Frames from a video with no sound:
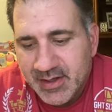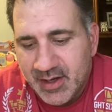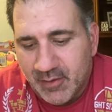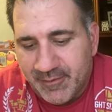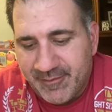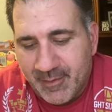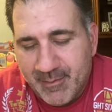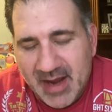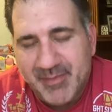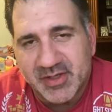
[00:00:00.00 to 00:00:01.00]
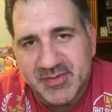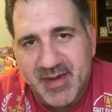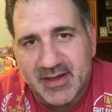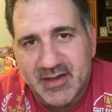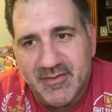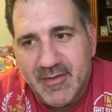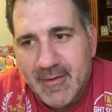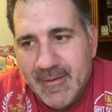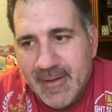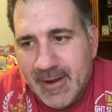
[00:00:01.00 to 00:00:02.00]
from my perspective,
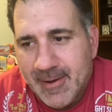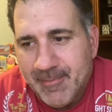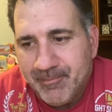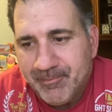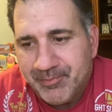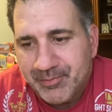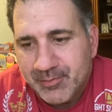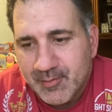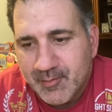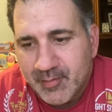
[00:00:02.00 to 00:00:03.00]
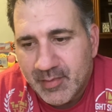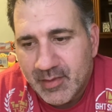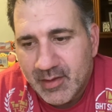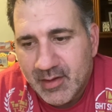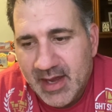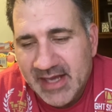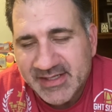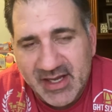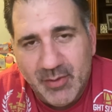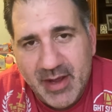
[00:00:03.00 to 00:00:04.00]
I
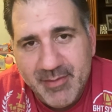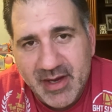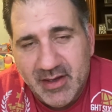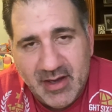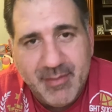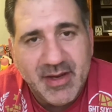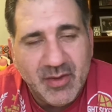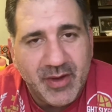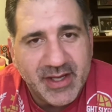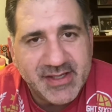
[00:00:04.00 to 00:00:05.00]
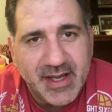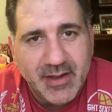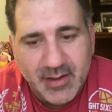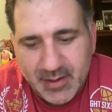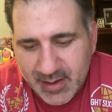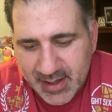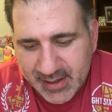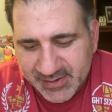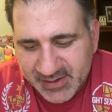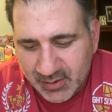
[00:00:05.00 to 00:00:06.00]
say what I mean and I mean what I say.
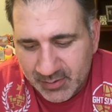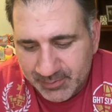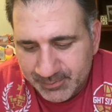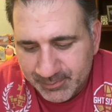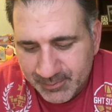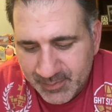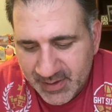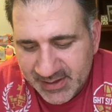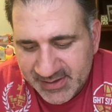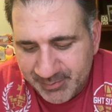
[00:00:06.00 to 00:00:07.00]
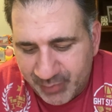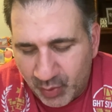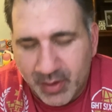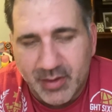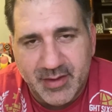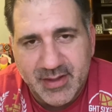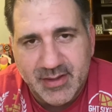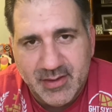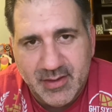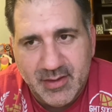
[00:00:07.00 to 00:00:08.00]
And so it's important
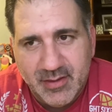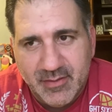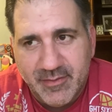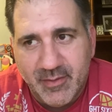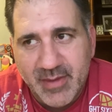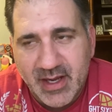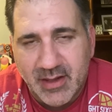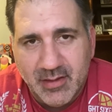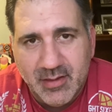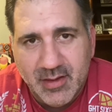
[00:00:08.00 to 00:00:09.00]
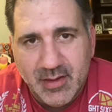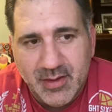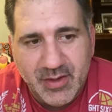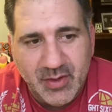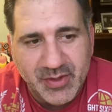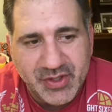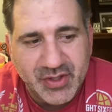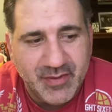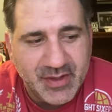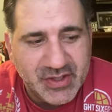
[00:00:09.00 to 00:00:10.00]
for me to
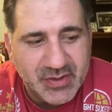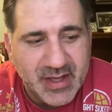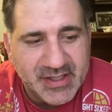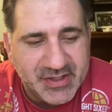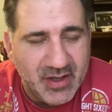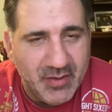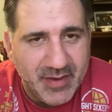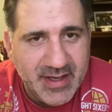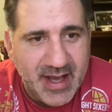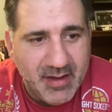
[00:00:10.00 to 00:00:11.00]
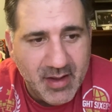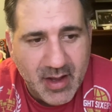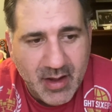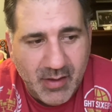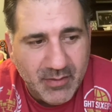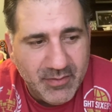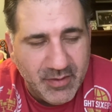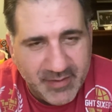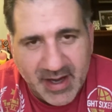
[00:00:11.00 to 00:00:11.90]
ensure that you guys know that, yeah, you've got a